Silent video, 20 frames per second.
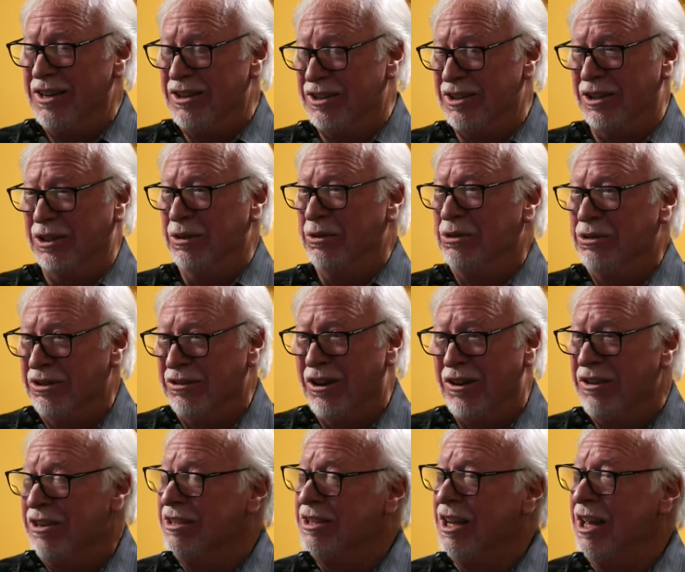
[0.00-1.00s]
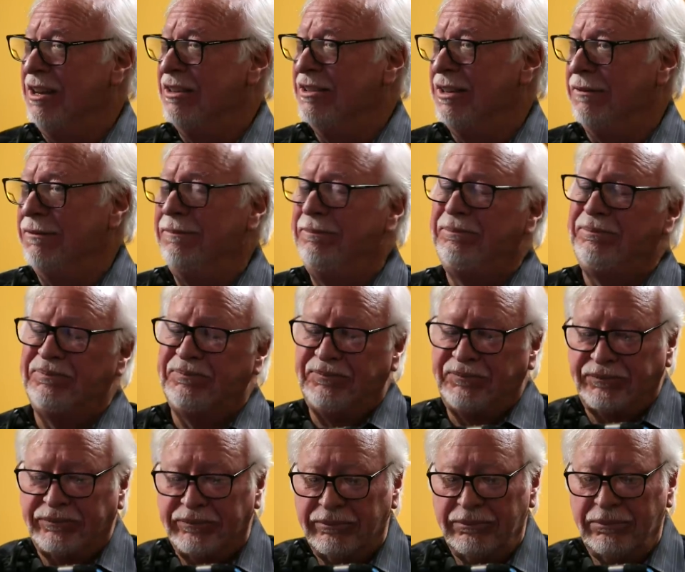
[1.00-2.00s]
solution, all this kind of stuff.
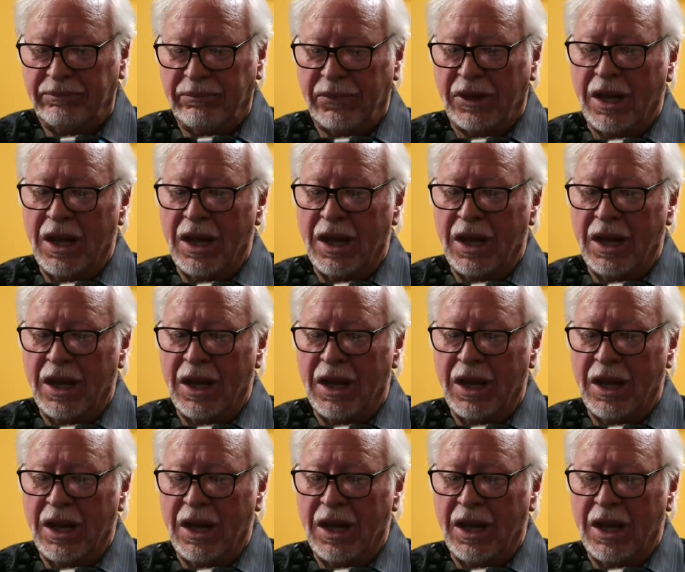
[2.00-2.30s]
Mm-hmm.